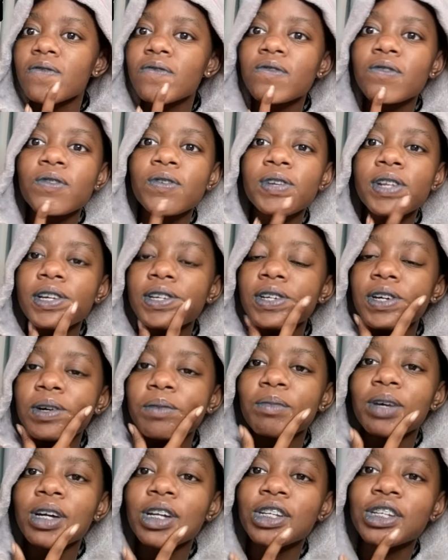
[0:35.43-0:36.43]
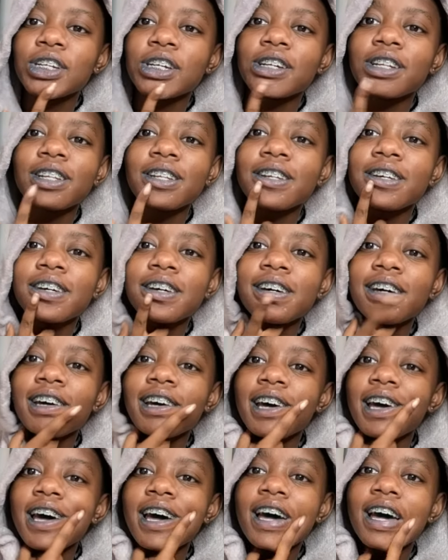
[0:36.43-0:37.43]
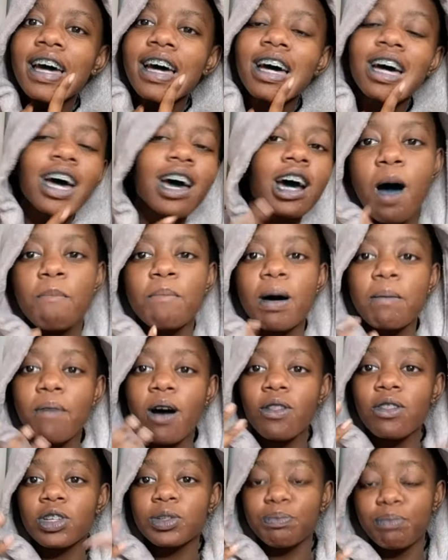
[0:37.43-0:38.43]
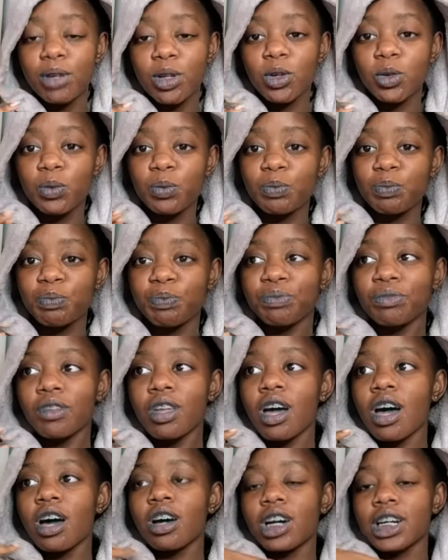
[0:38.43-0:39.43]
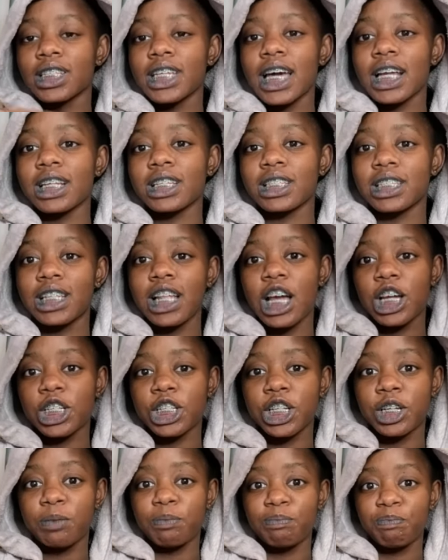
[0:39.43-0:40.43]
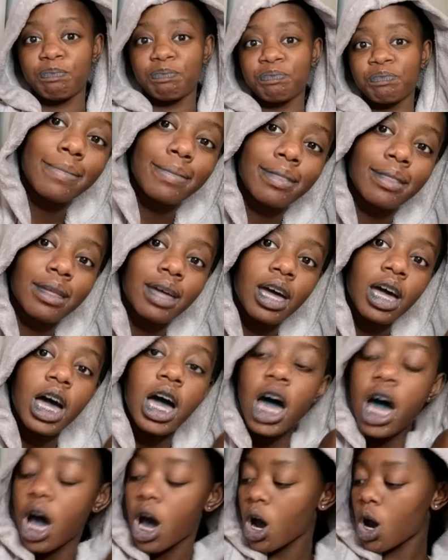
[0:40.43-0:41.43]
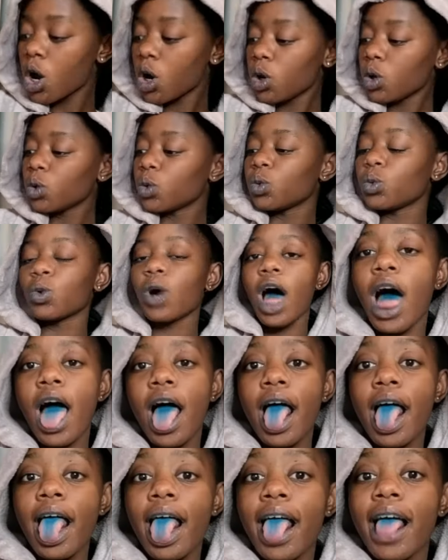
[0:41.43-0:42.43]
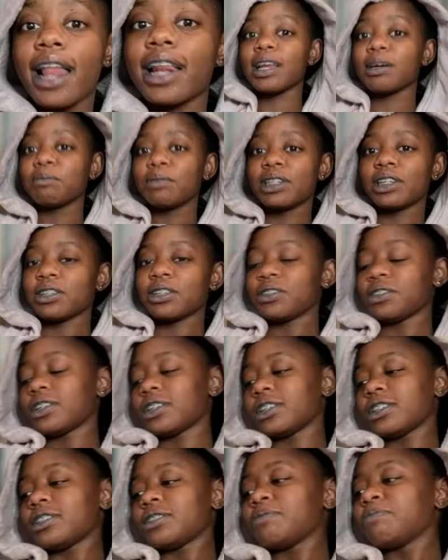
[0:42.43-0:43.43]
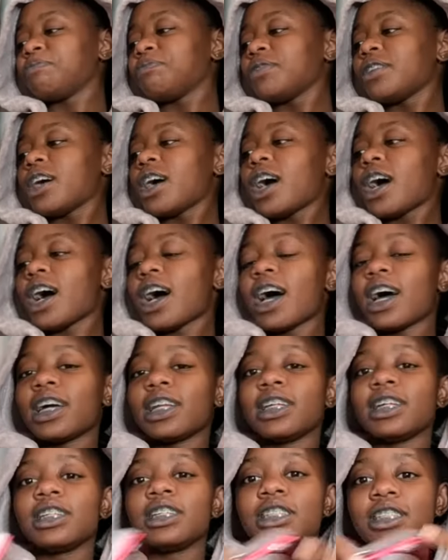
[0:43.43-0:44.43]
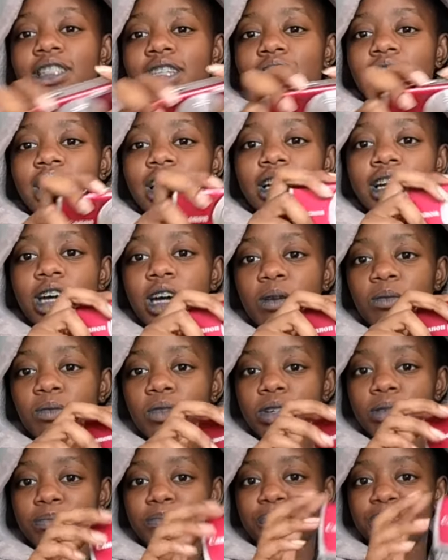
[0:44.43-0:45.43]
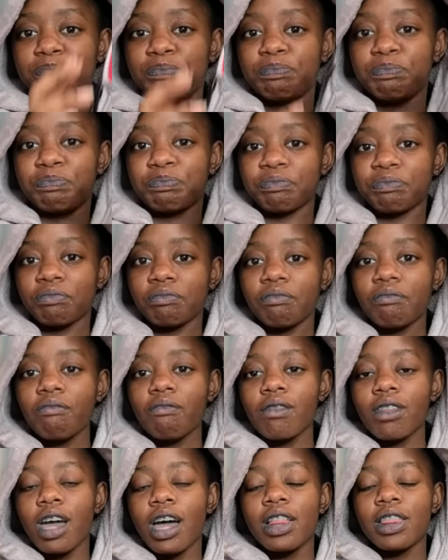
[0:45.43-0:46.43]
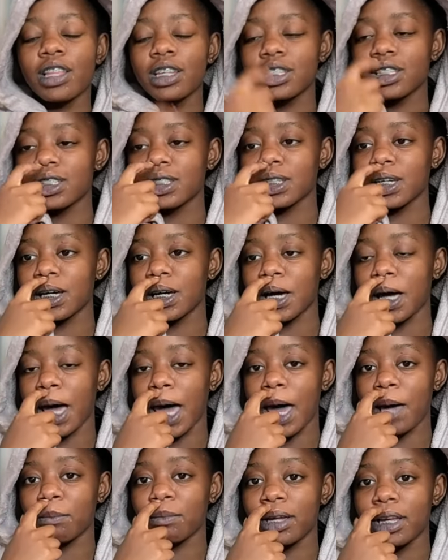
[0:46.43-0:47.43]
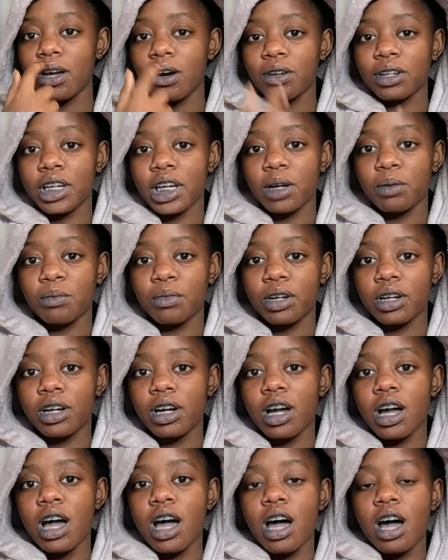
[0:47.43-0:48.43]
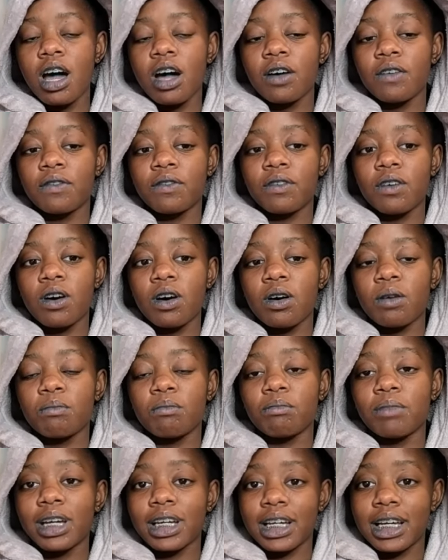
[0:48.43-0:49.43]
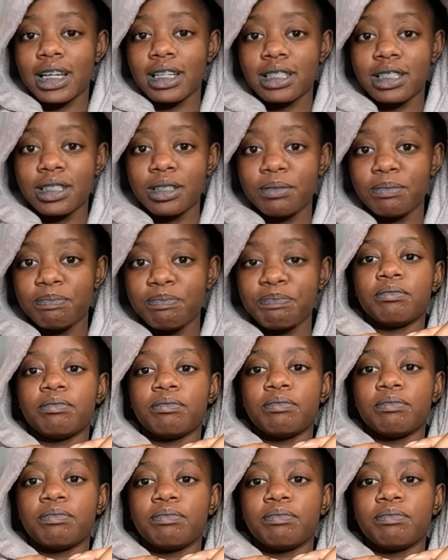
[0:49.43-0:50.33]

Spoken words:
Food is on my chin. My mouth is blue because I had a slushy. Let me tell you guys, I did just get a camera. This is a hand-me-down camera from my cousin.